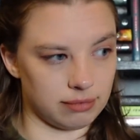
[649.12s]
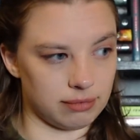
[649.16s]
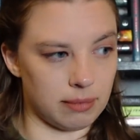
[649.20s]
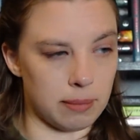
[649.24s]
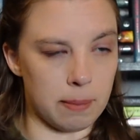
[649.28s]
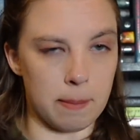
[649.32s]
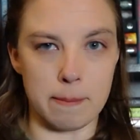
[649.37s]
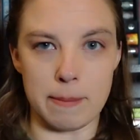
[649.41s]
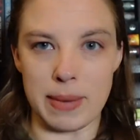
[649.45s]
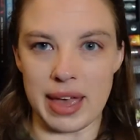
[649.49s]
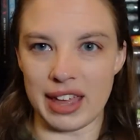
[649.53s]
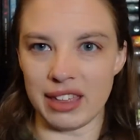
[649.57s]

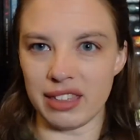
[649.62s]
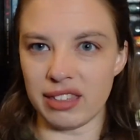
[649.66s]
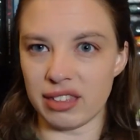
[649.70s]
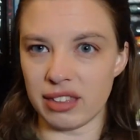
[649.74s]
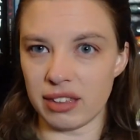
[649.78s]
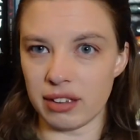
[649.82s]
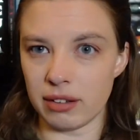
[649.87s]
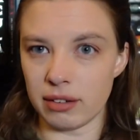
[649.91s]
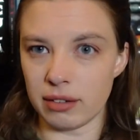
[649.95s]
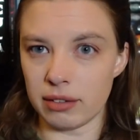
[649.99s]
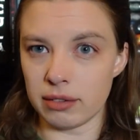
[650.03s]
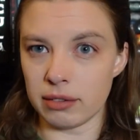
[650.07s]

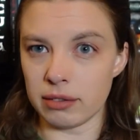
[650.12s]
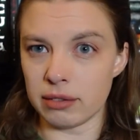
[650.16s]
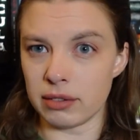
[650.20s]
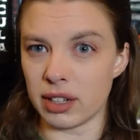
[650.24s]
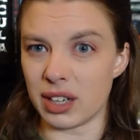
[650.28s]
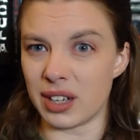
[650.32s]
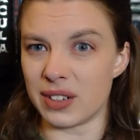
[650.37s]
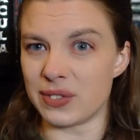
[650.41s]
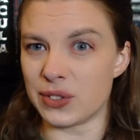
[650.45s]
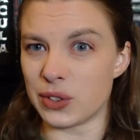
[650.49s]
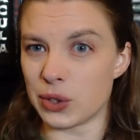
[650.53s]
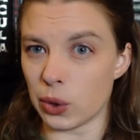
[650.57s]
myth
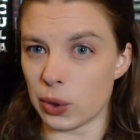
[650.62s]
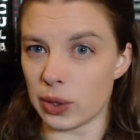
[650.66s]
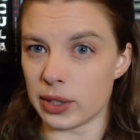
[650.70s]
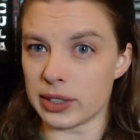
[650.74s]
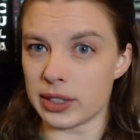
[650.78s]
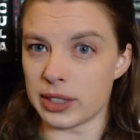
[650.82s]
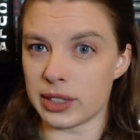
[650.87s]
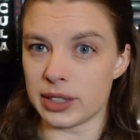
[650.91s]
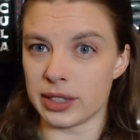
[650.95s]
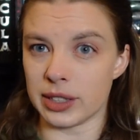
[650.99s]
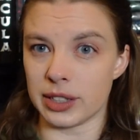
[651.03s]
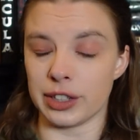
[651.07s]
of
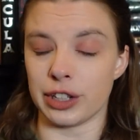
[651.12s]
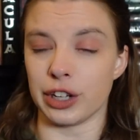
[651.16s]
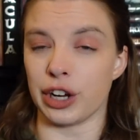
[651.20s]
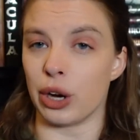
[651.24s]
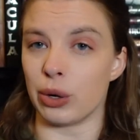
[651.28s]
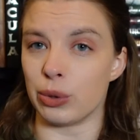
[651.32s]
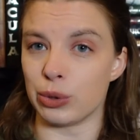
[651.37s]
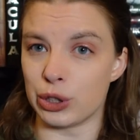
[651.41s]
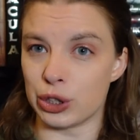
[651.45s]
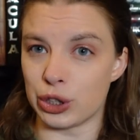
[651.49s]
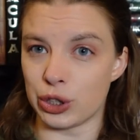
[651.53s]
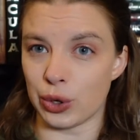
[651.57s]
sorts, the
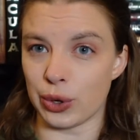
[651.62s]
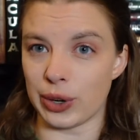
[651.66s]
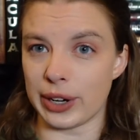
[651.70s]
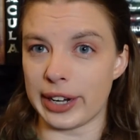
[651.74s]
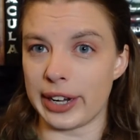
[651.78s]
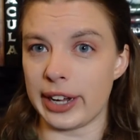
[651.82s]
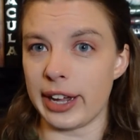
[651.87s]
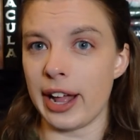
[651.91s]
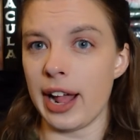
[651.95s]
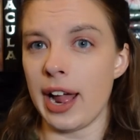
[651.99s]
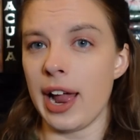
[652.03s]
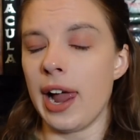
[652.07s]
ghost
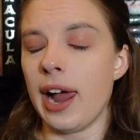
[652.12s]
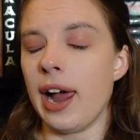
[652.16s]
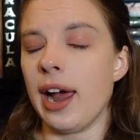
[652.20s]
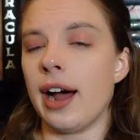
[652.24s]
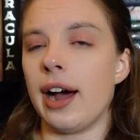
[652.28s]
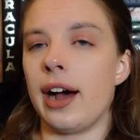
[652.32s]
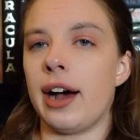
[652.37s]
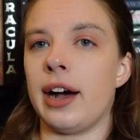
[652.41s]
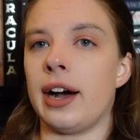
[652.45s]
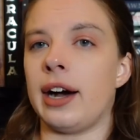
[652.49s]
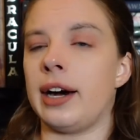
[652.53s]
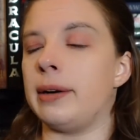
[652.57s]
story.
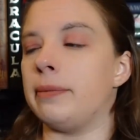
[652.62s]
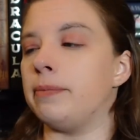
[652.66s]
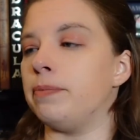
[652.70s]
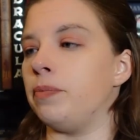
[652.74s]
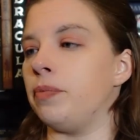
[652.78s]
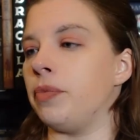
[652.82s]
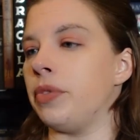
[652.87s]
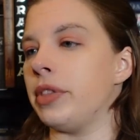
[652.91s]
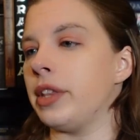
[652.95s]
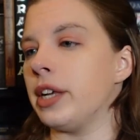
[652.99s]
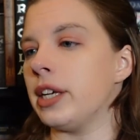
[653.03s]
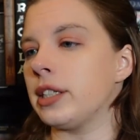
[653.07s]

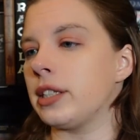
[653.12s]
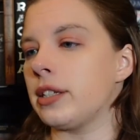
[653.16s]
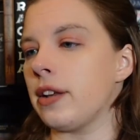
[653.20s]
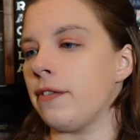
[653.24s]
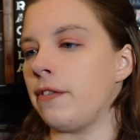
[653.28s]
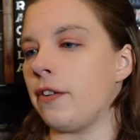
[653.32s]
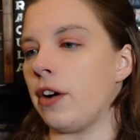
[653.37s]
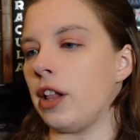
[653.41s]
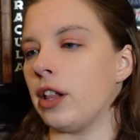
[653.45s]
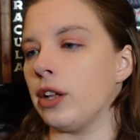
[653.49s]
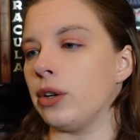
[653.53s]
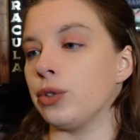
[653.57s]
This
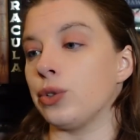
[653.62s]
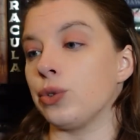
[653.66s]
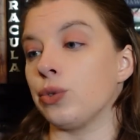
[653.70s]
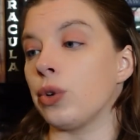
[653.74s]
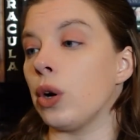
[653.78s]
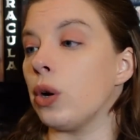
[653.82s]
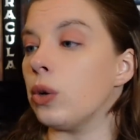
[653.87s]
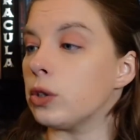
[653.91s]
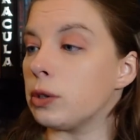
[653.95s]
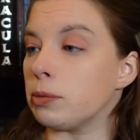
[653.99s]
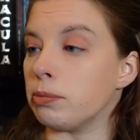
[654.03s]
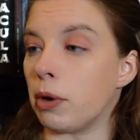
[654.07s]
follows
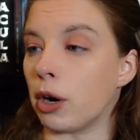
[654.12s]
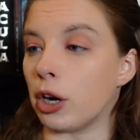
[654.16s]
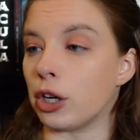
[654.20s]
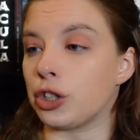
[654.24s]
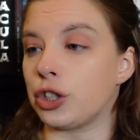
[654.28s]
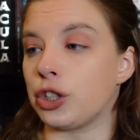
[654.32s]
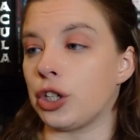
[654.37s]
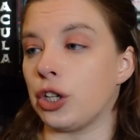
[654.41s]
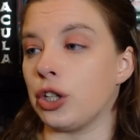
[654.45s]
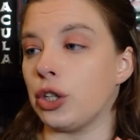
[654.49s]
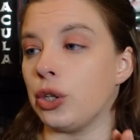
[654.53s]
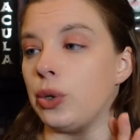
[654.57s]
Rose
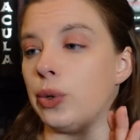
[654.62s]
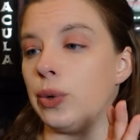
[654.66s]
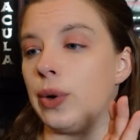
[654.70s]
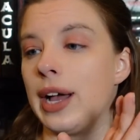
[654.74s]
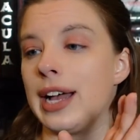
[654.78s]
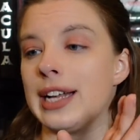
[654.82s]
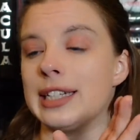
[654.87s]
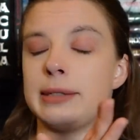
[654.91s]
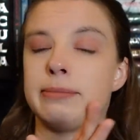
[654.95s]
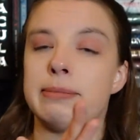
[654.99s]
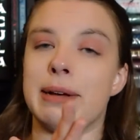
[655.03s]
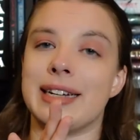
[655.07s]
Marshall, who
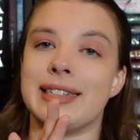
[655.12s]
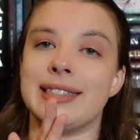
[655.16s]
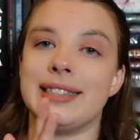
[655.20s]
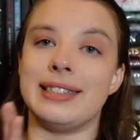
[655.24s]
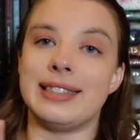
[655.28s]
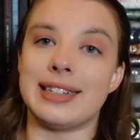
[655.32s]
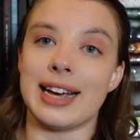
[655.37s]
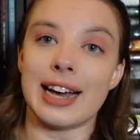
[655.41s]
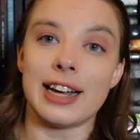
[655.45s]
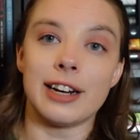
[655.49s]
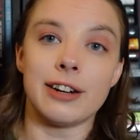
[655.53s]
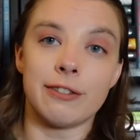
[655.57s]
has been
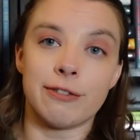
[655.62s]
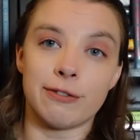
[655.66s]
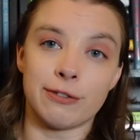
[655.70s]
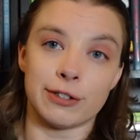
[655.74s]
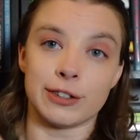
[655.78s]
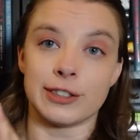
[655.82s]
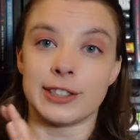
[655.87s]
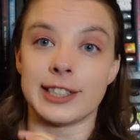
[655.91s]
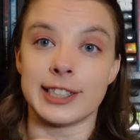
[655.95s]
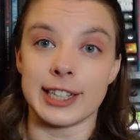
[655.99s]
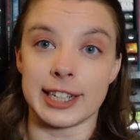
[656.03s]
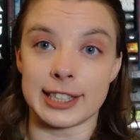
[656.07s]
dead
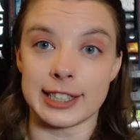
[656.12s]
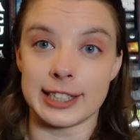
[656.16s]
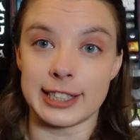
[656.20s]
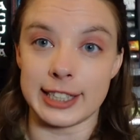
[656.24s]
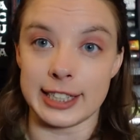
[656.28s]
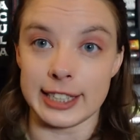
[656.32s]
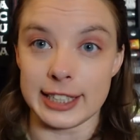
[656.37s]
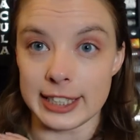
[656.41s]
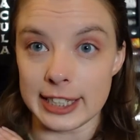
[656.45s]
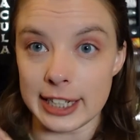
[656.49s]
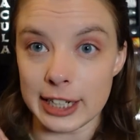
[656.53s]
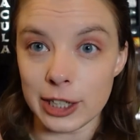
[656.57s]
for
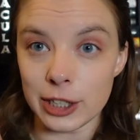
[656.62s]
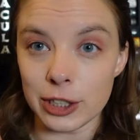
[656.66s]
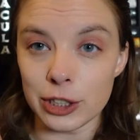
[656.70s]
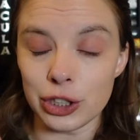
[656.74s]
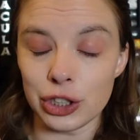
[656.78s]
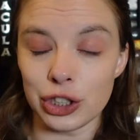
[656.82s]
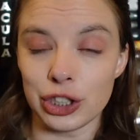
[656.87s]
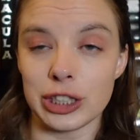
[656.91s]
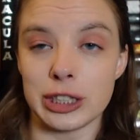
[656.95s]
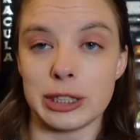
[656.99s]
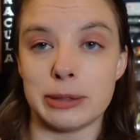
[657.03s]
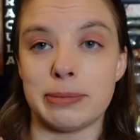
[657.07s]
60 years.
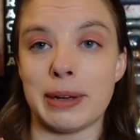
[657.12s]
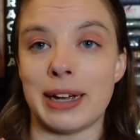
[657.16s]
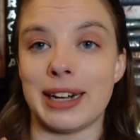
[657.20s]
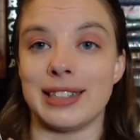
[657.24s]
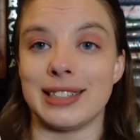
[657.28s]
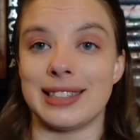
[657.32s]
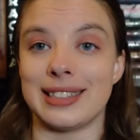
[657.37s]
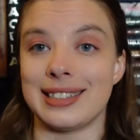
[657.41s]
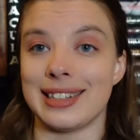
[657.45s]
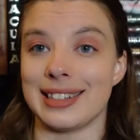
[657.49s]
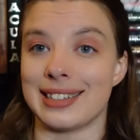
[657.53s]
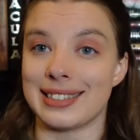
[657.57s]
She's
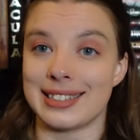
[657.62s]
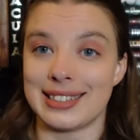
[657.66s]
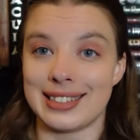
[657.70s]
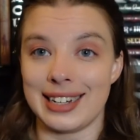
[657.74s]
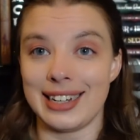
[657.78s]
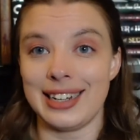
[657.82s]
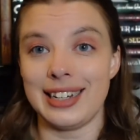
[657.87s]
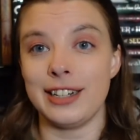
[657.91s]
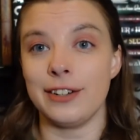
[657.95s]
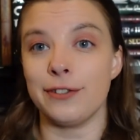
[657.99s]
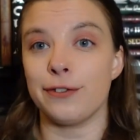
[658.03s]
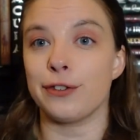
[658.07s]
been
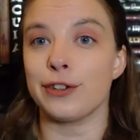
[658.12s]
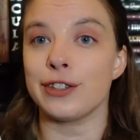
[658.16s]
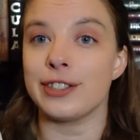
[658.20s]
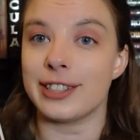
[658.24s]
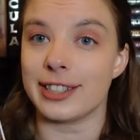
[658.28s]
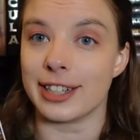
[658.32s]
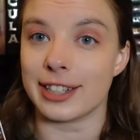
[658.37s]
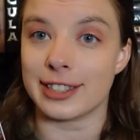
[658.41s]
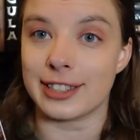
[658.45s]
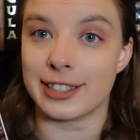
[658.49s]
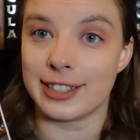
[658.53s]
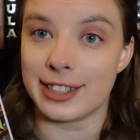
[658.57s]
16 for
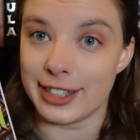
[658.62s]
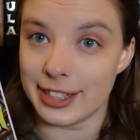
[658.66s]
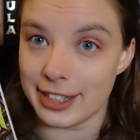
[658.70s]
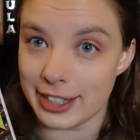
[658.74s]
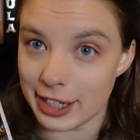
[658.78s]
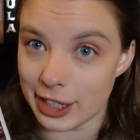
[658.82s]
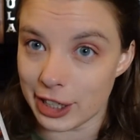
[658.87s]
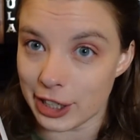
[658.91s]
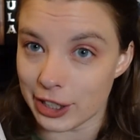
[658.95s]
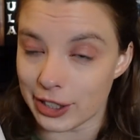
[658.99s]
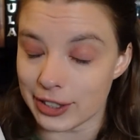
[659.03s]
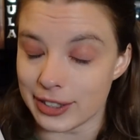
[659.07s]
60
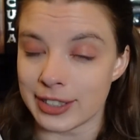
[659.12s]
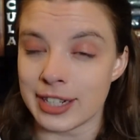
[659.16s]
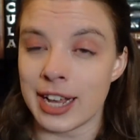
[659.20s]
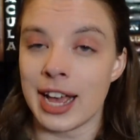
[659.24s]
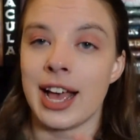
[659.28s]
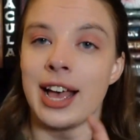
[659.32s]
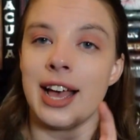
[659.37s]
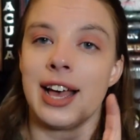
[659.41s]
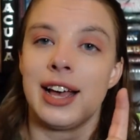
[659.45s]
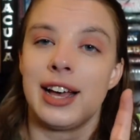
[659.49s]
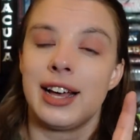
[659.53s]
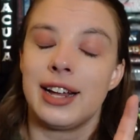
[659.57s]
years.
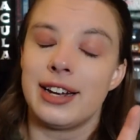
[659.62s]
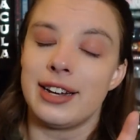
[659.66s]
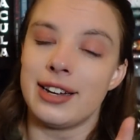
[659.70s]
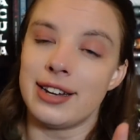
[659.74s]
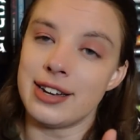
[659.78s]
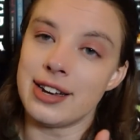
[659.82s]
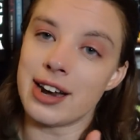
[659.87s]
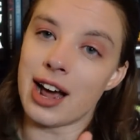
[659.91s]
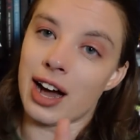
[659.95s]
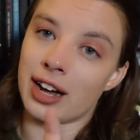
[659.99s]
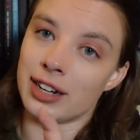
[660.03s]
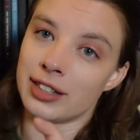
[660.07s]

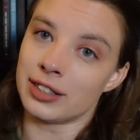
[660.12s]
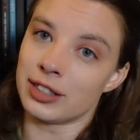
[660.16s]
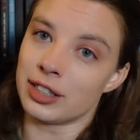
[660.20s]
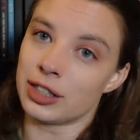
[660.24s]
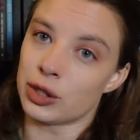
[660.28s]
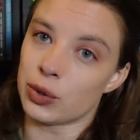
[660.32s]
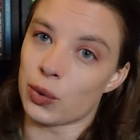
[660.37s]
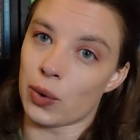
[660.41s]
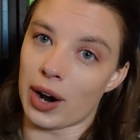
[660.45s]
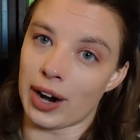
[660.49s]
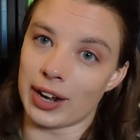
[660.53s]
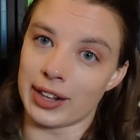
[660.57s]
Not in the
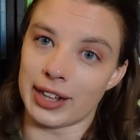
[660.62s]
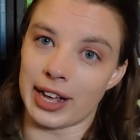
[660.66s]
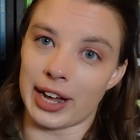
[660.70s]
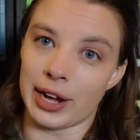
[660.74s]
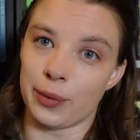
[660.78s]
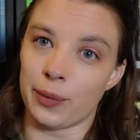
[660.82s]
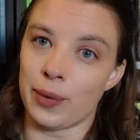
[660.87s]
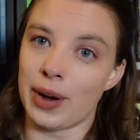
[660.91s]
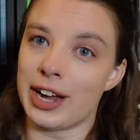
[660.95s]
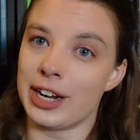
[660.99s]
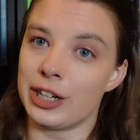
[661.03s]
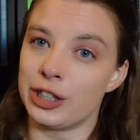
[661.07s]

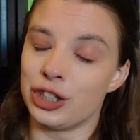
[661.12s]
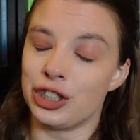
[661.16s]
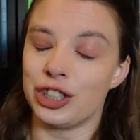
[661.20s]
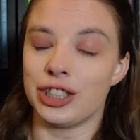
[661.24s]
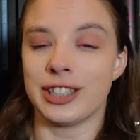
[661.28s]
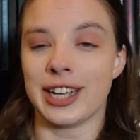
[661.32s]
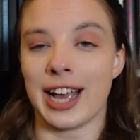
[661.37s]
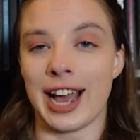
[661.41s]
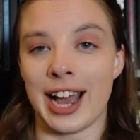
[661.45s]
Twilight way. She's